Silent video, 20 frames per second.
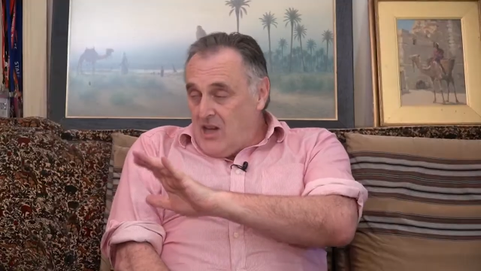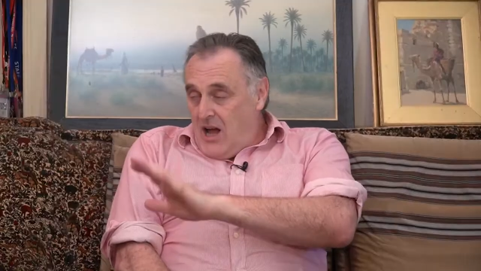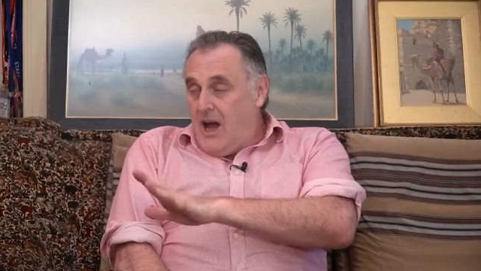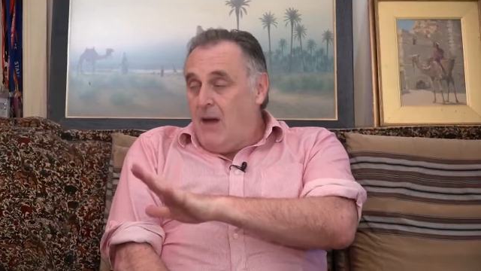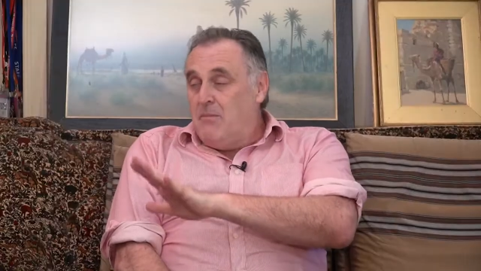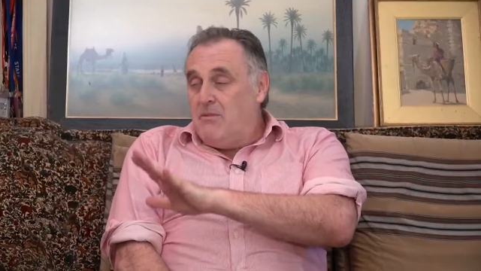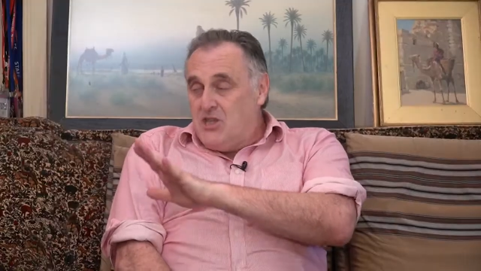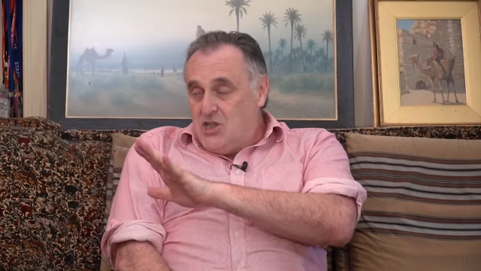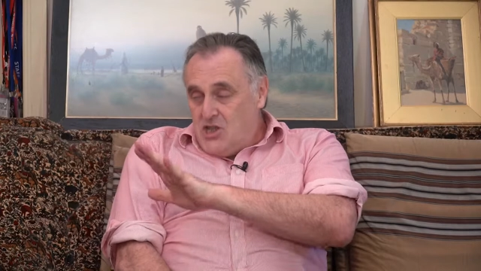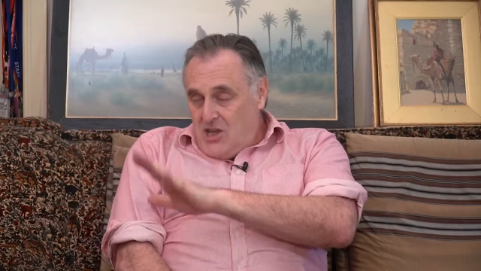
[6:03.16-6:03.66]

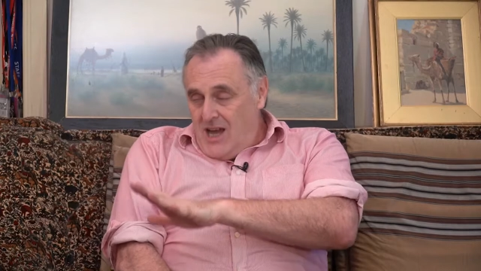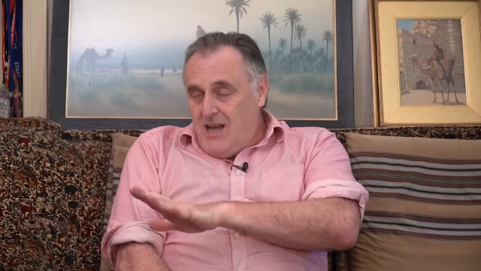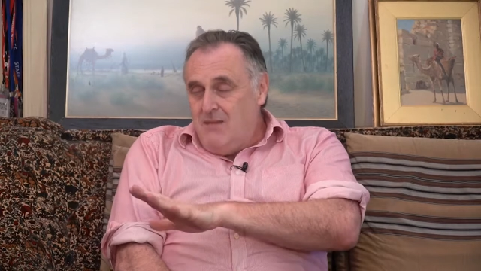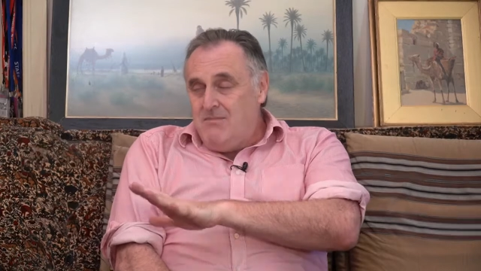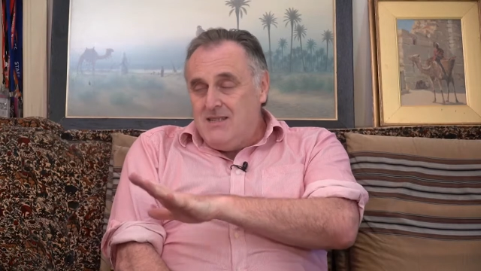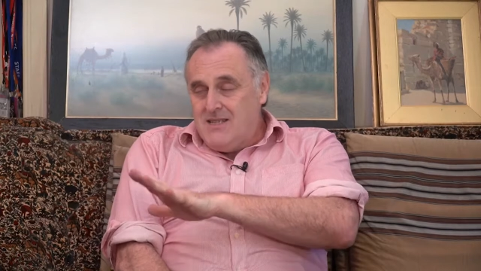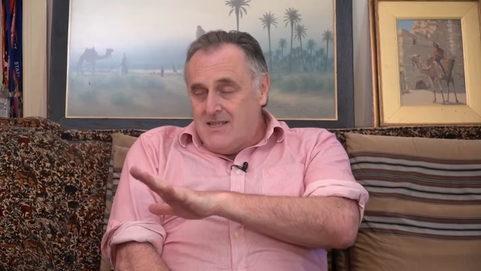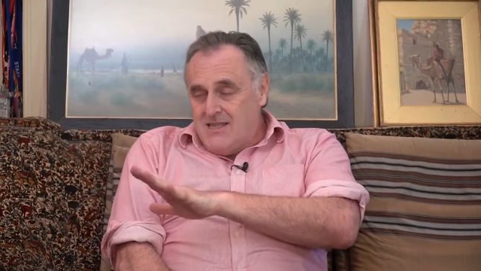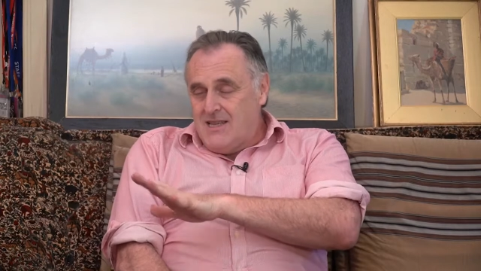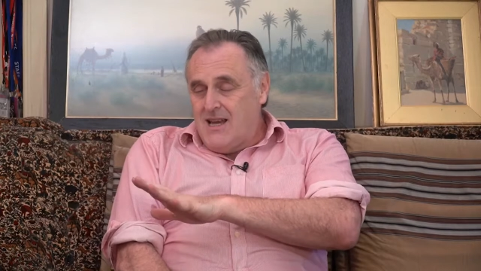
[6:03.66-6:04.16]
I'm
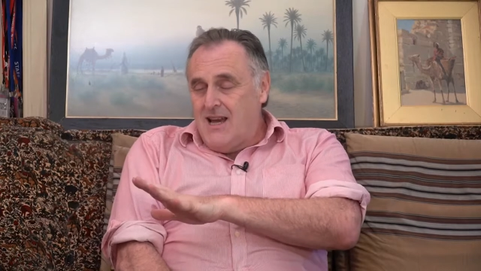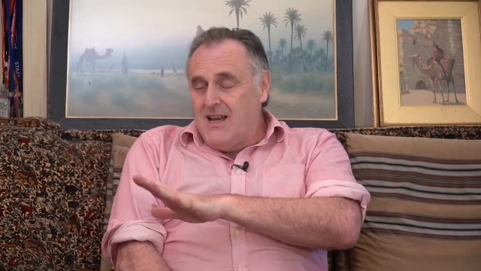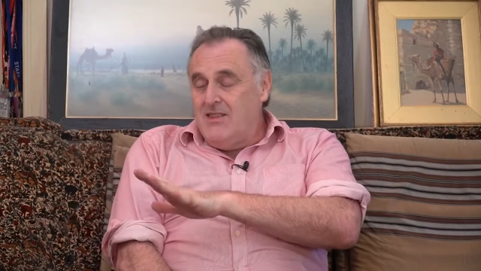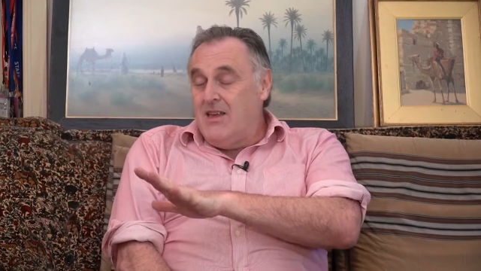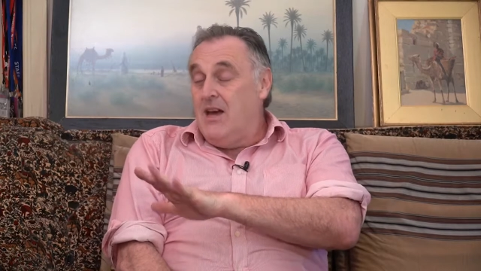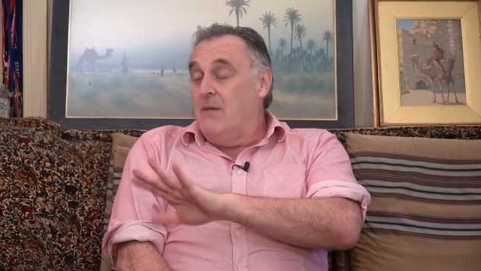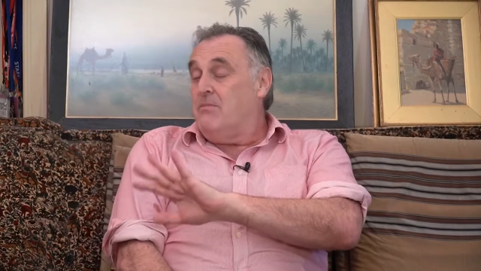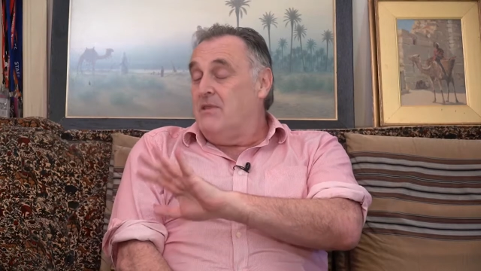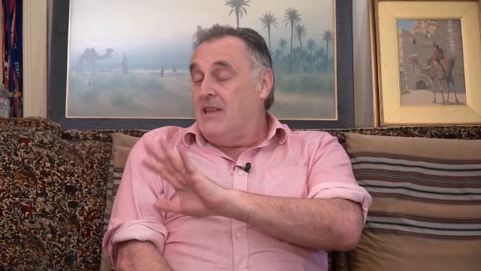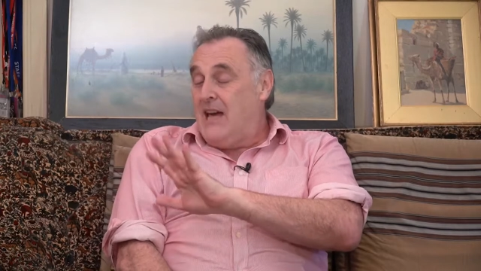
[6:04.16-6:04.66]
ashamed to say
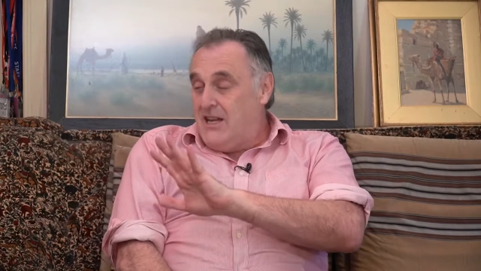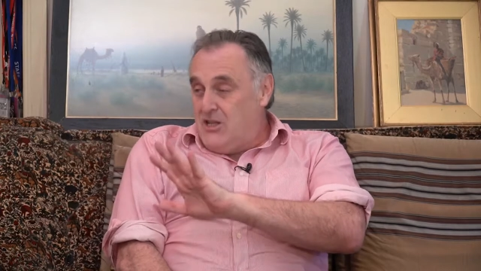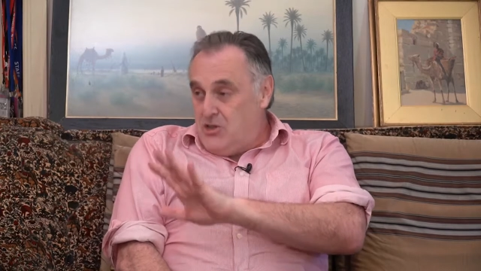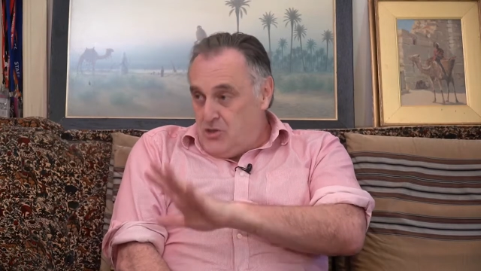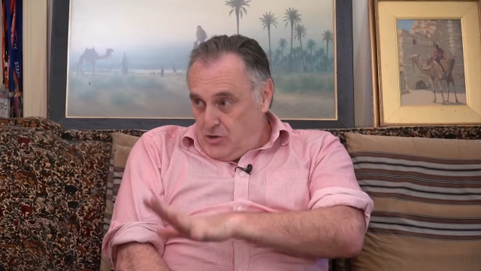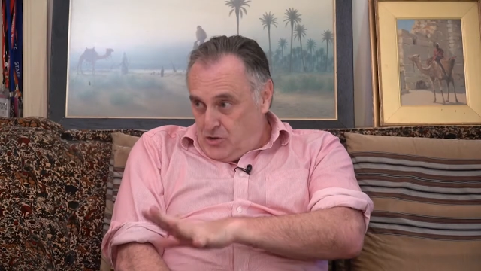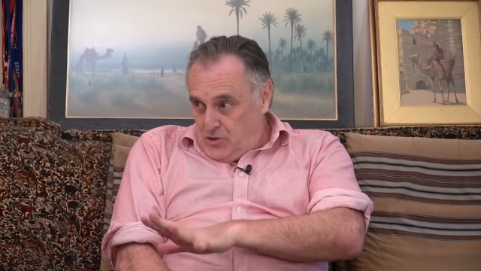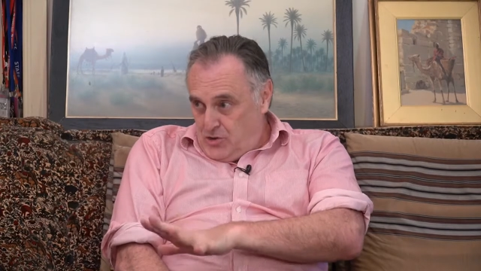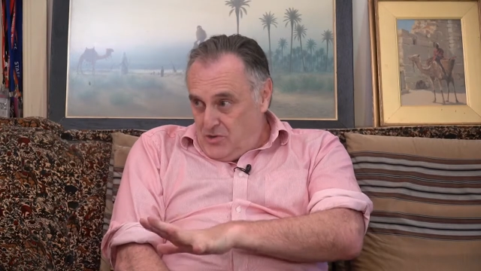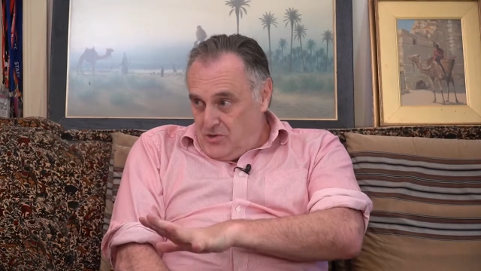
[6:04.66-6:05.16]
that, but that is
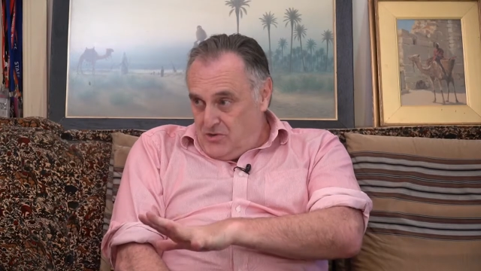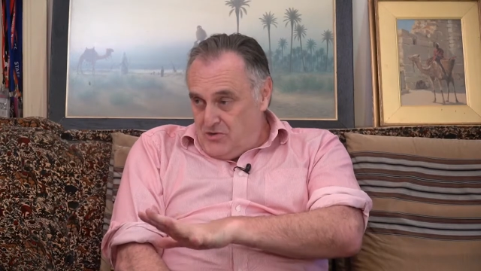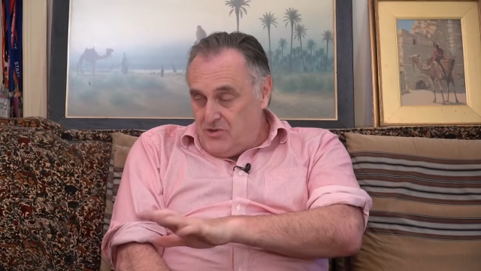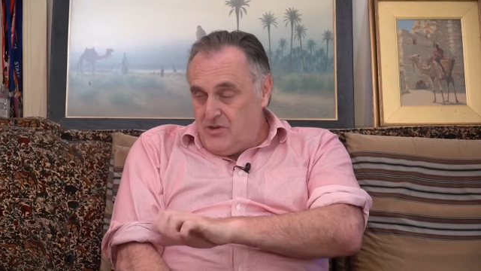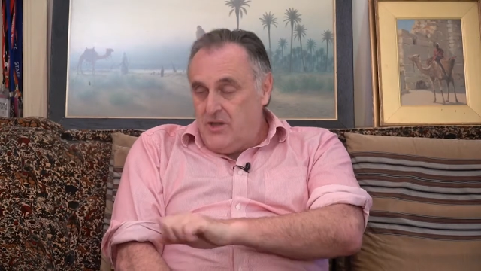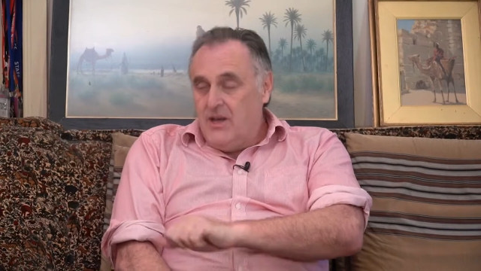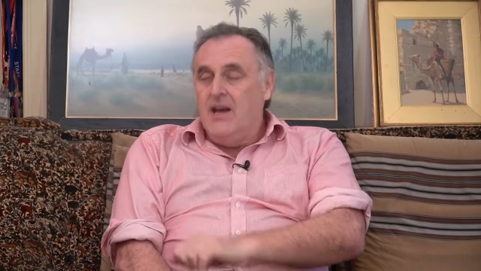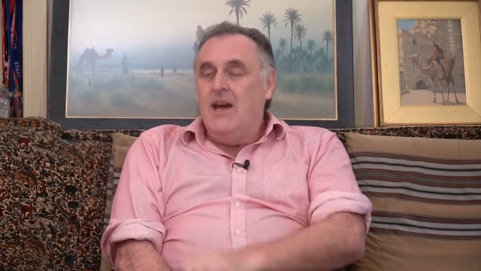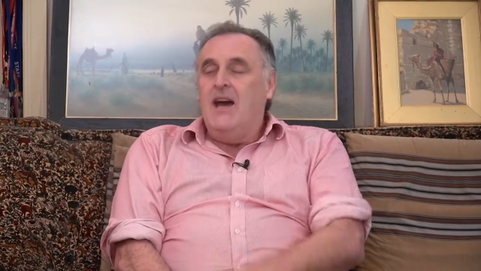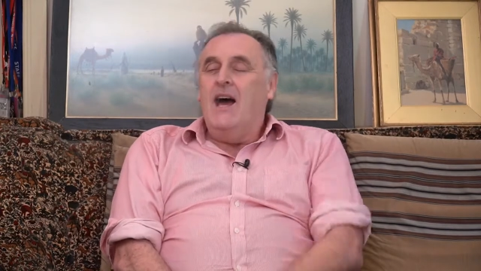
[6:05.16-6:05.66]
the truth.
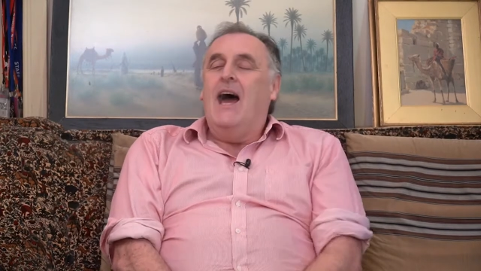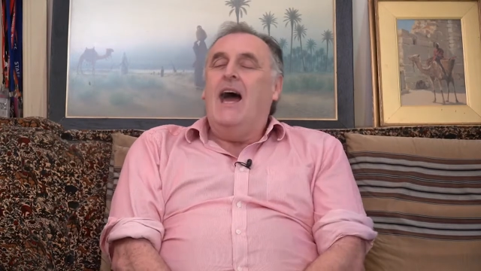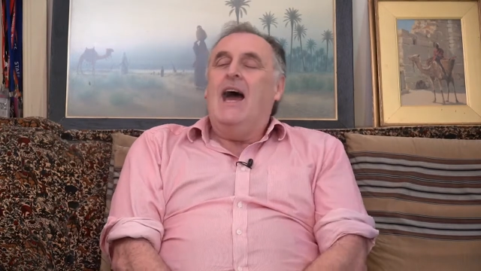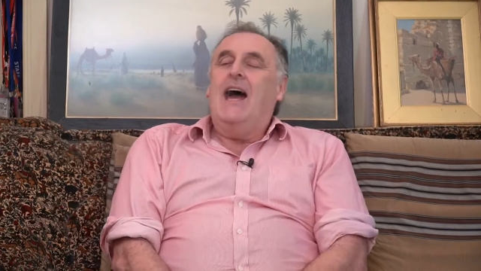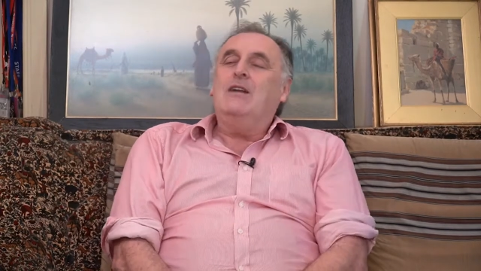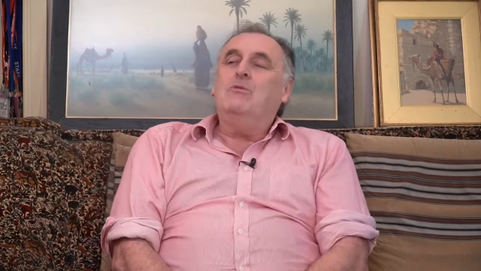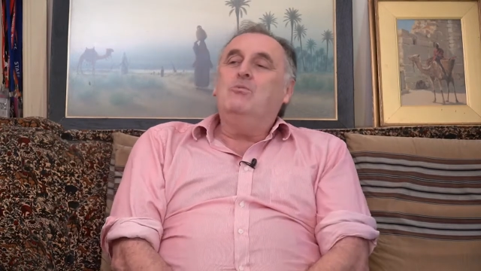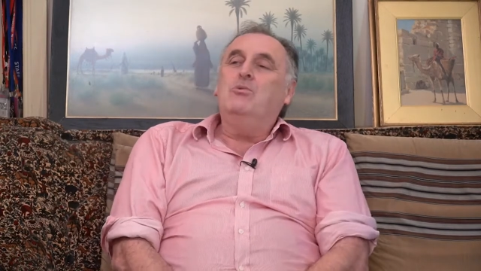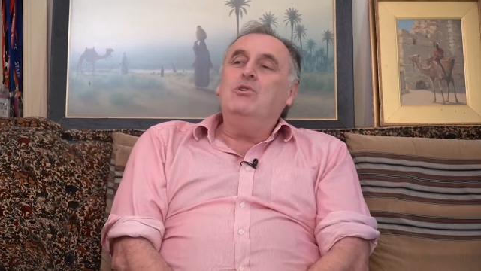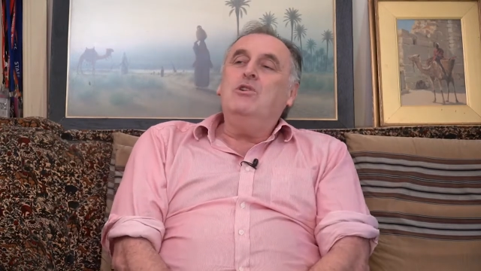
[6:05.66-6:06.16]
Mm.
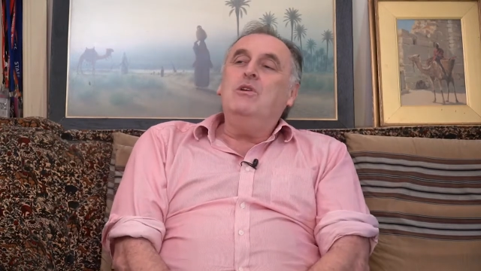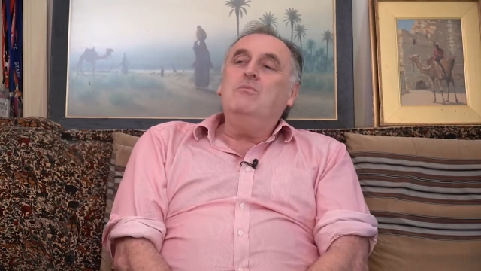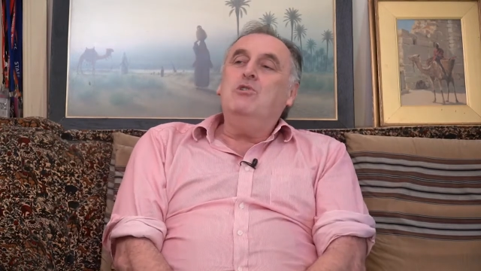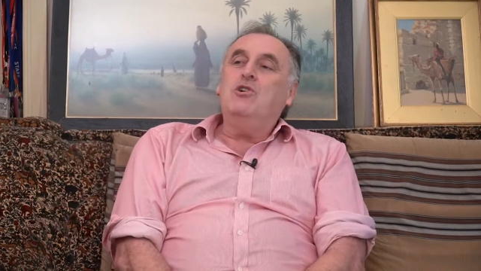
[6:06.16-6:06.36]
And William